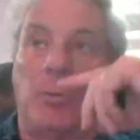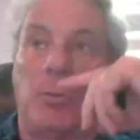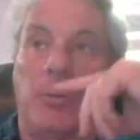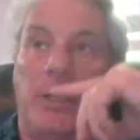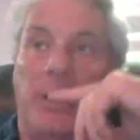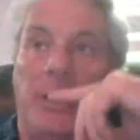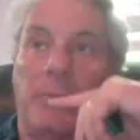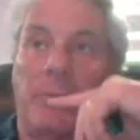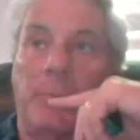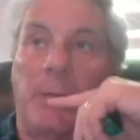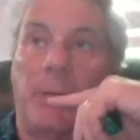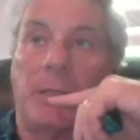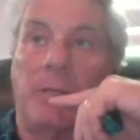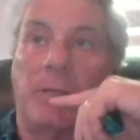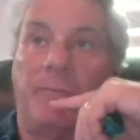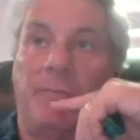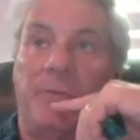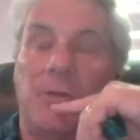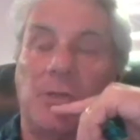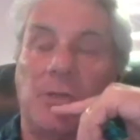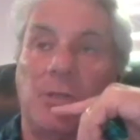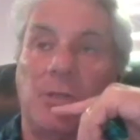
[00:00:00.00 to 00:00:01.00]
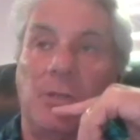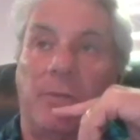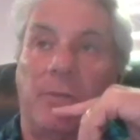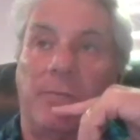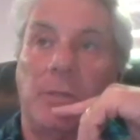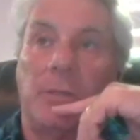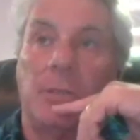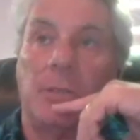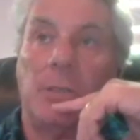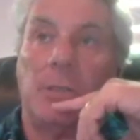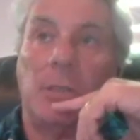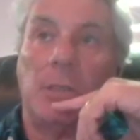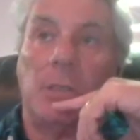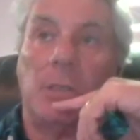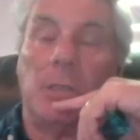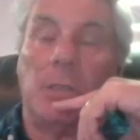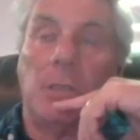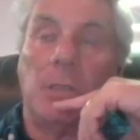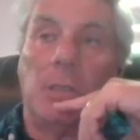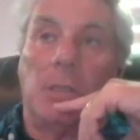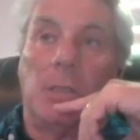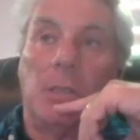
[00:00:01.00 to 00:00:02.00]
you had asked about the vision of
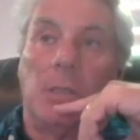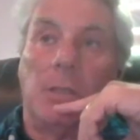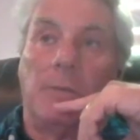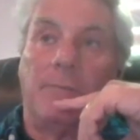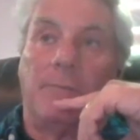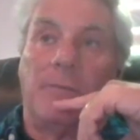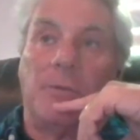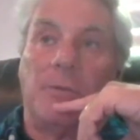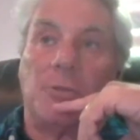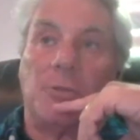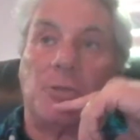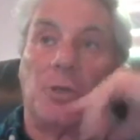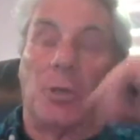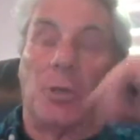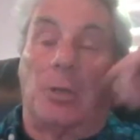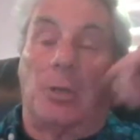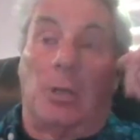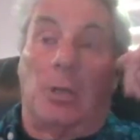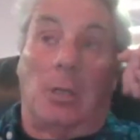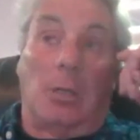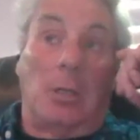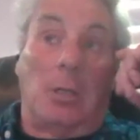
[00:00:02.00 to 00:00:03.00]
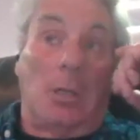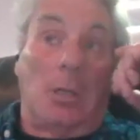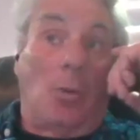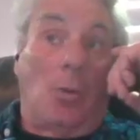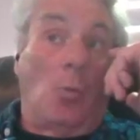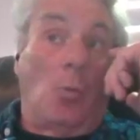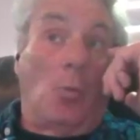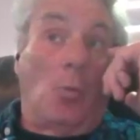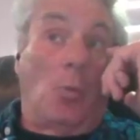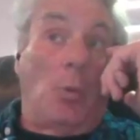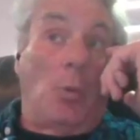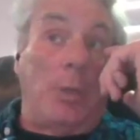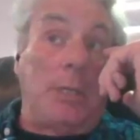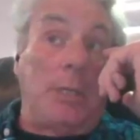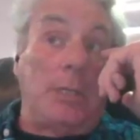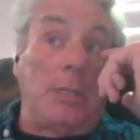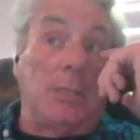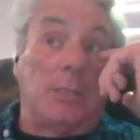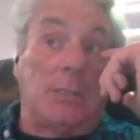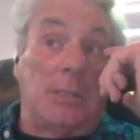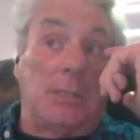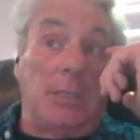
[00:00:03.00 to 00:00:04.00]
the journal.
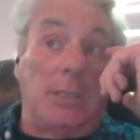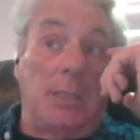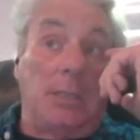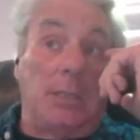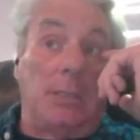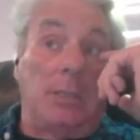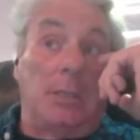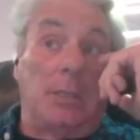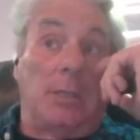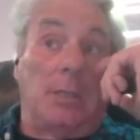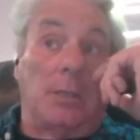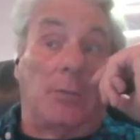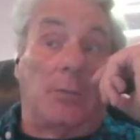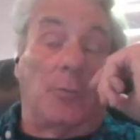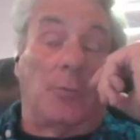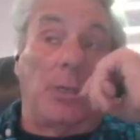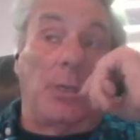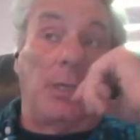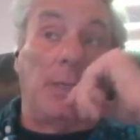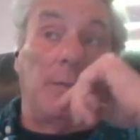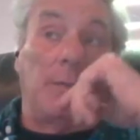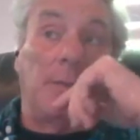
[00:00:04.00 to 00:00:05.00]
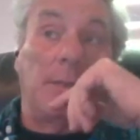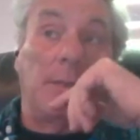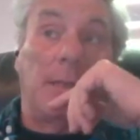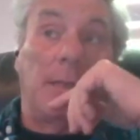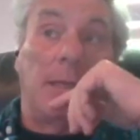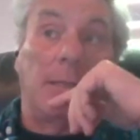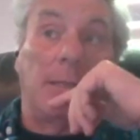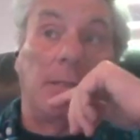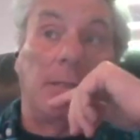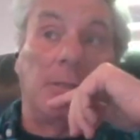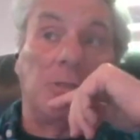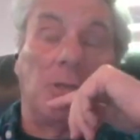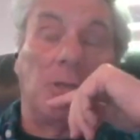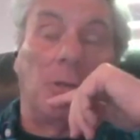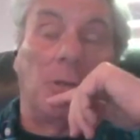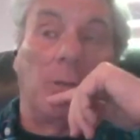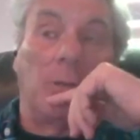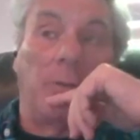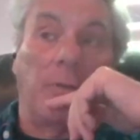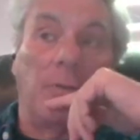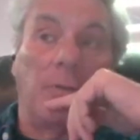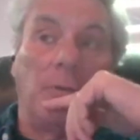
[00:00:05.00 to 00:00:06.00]
We did agree that the
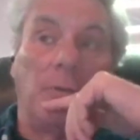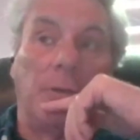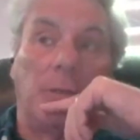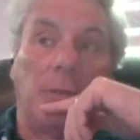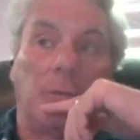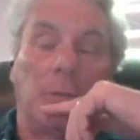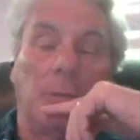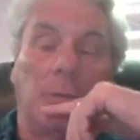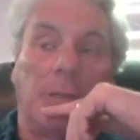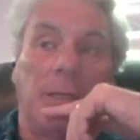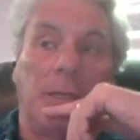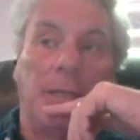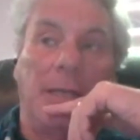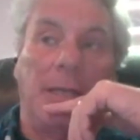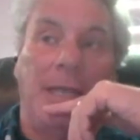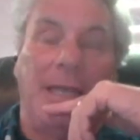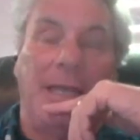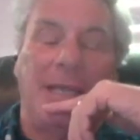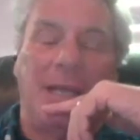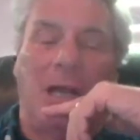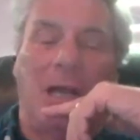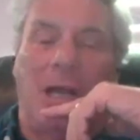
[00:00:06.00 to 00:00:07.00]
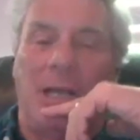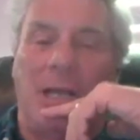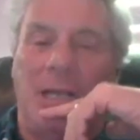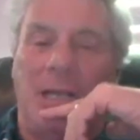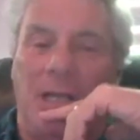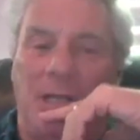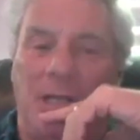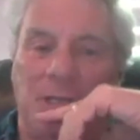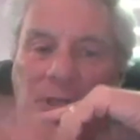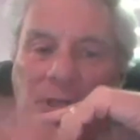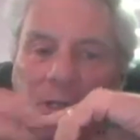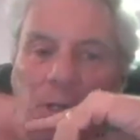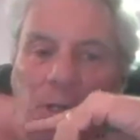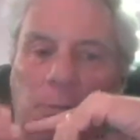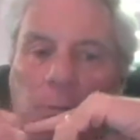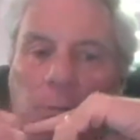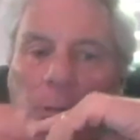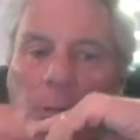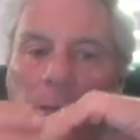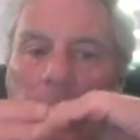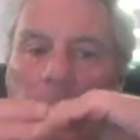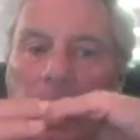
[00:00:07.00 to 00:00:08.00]
journal is going to look at AI in
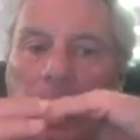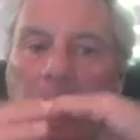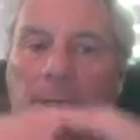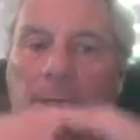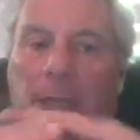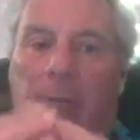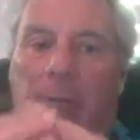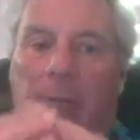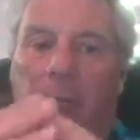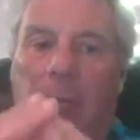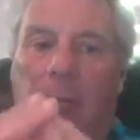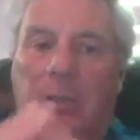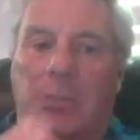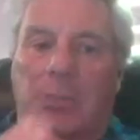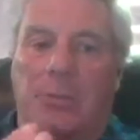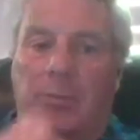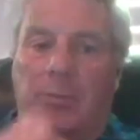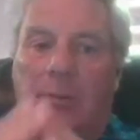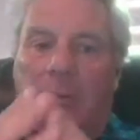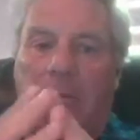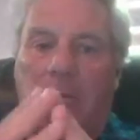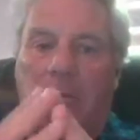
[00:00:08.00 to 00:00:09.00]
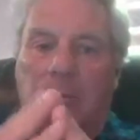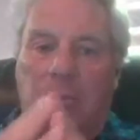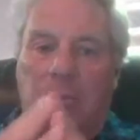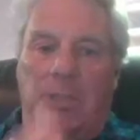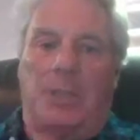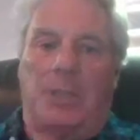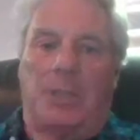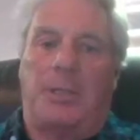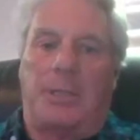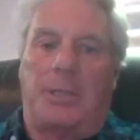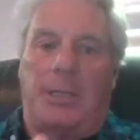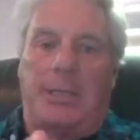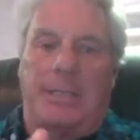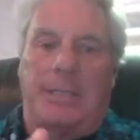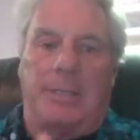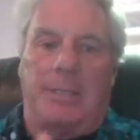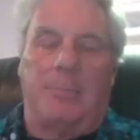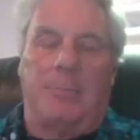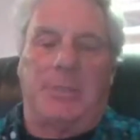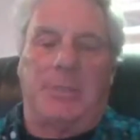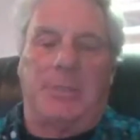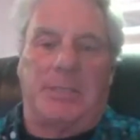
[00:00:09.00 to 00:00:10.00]
general and not reduced to Gen AI
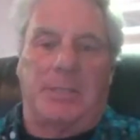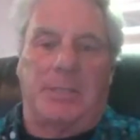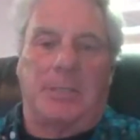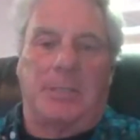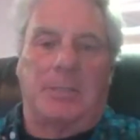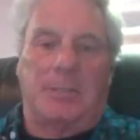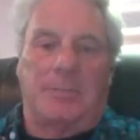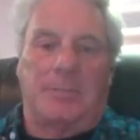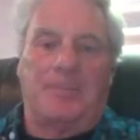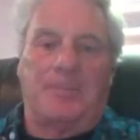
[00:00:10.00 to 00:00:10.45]
in particular.